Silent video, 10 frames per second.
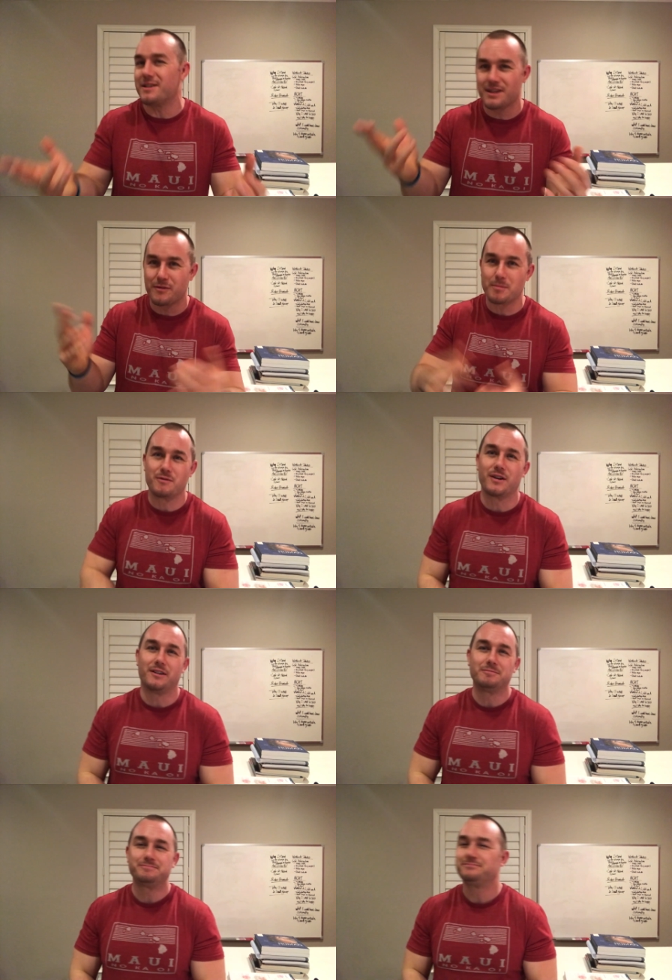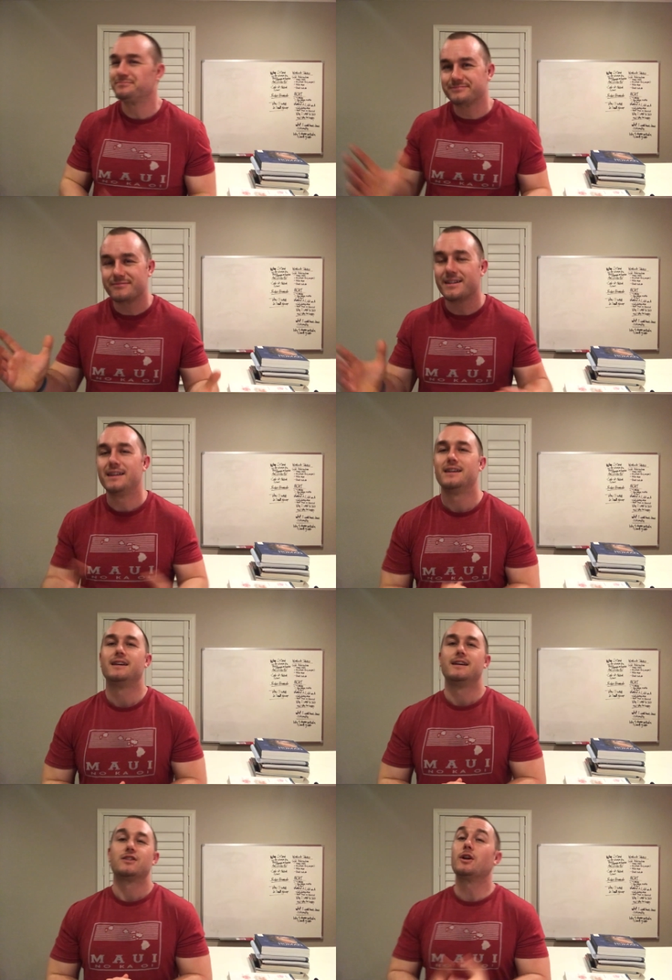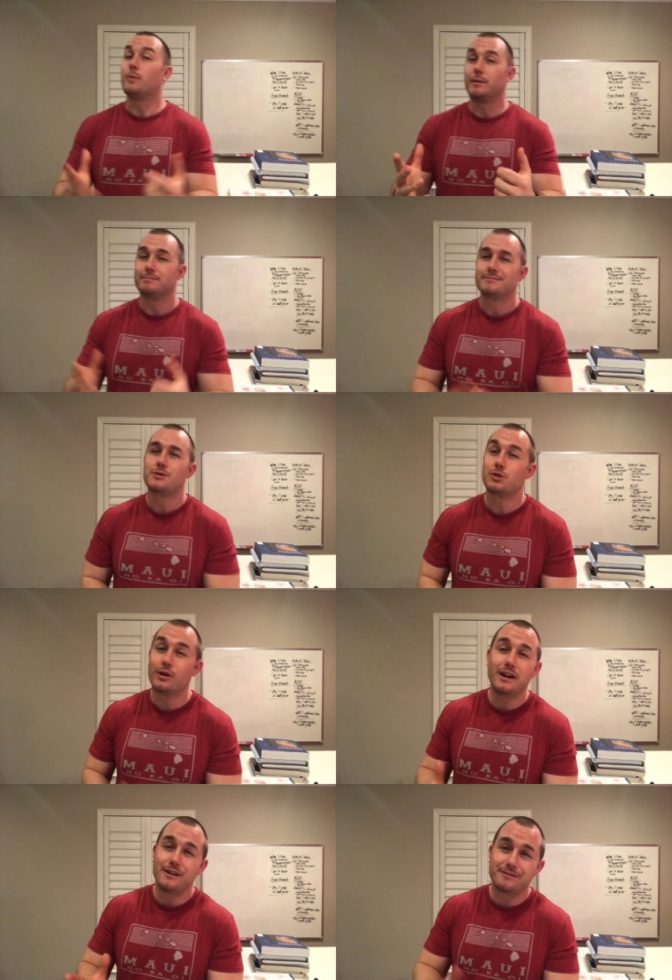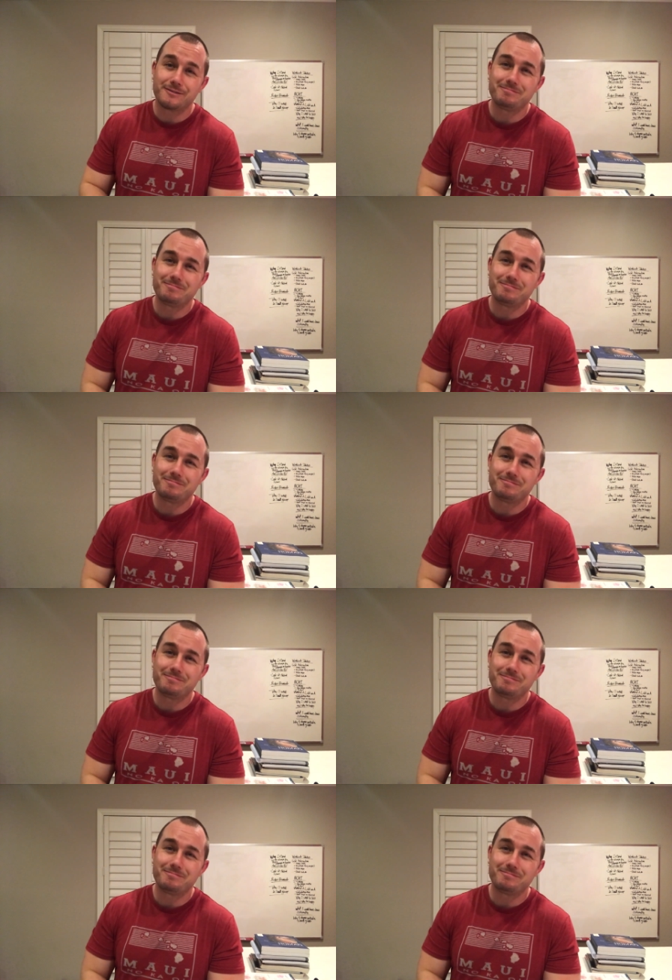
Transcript: myself up to fail. So anyway, sure enough,